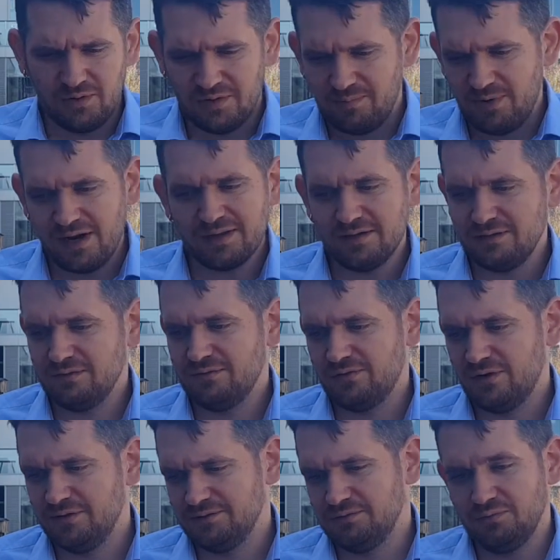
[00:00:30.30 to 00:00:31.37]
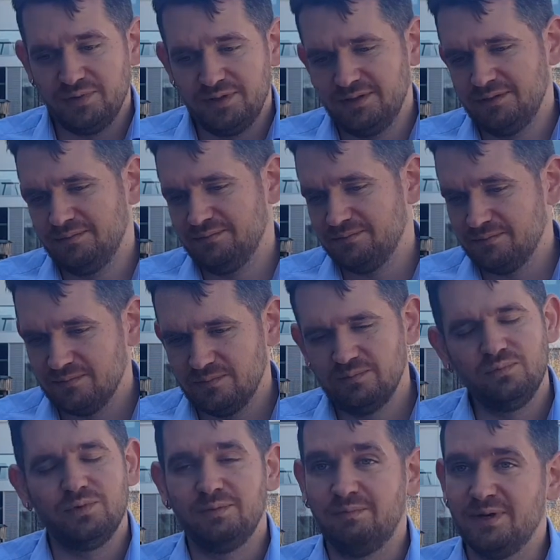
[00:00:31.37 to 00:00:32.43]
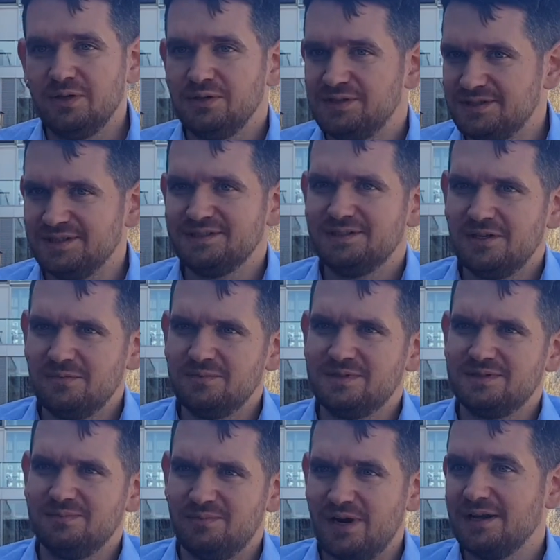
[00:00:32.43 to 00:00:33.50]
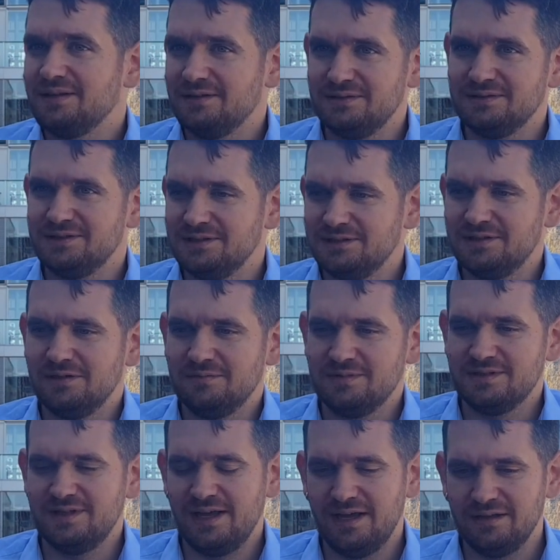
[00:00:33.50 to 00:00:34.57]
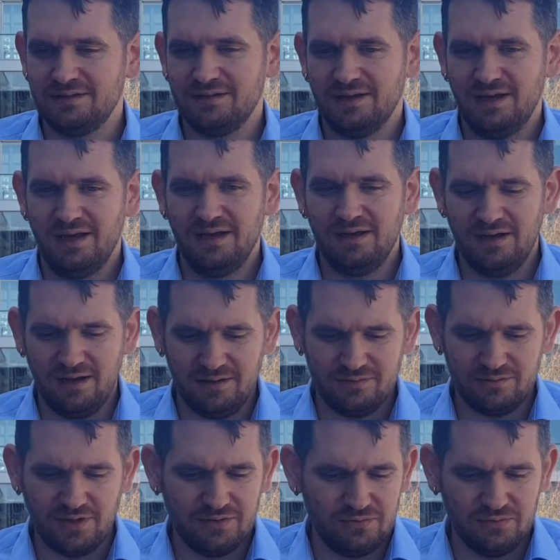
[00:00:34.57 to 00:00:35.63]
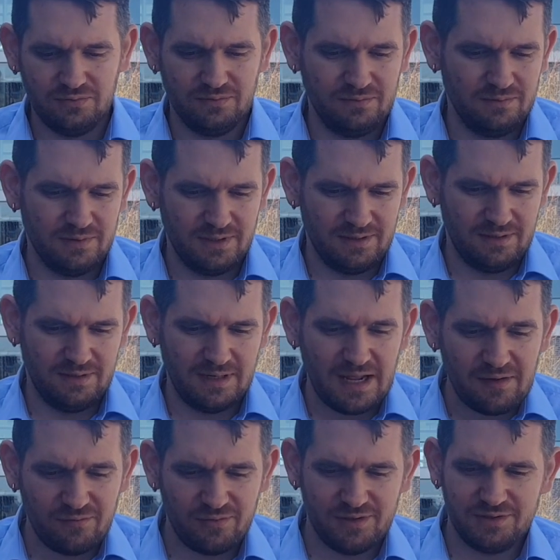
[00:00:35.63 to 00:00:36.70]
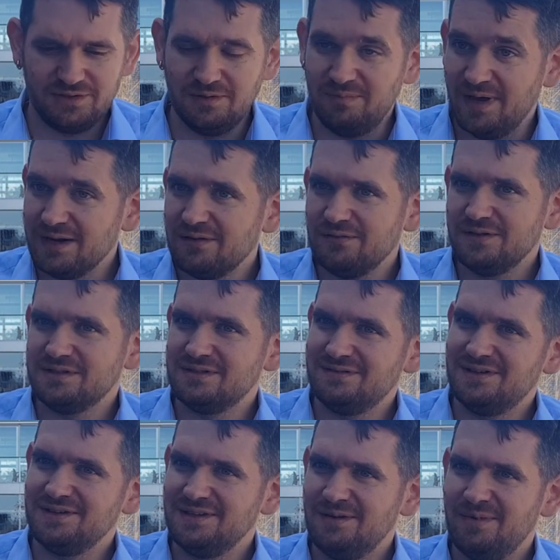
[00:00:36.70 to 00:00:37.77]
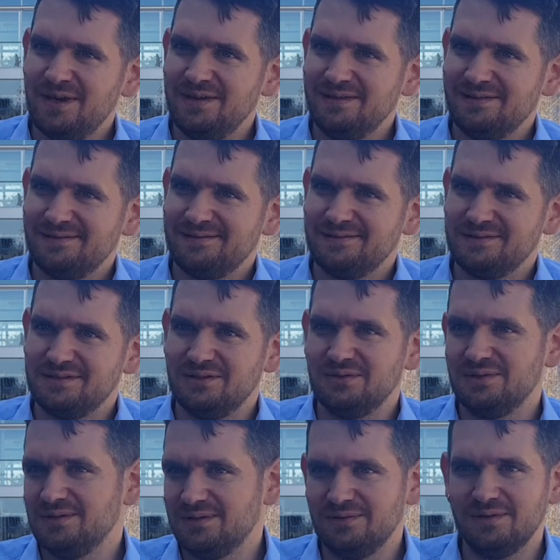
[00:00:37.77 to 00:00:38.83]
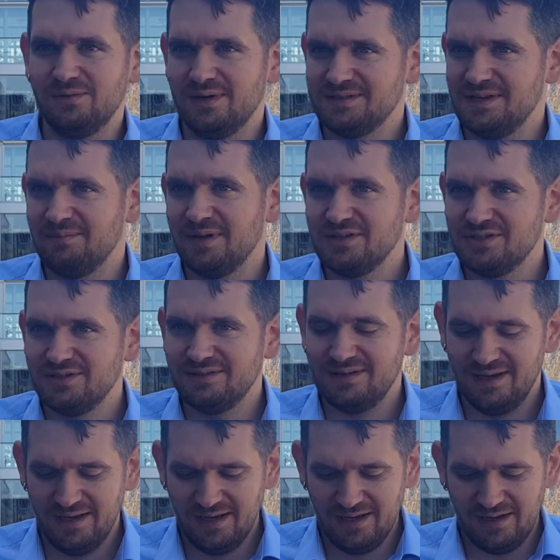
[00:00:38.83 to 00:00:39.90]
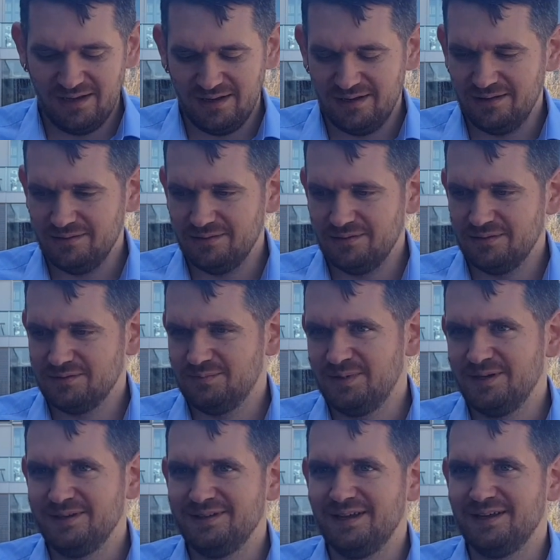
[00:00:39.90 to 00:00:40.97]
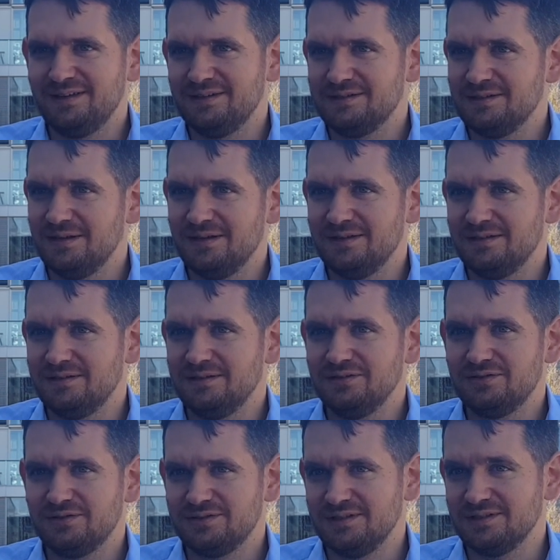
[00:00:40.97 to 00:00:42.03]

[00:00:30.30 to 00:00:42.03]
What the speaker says: the practical front, we build systems, practical systems, that try to leverage the benefits of RDMA. So the ones they mentioned, speed and interesting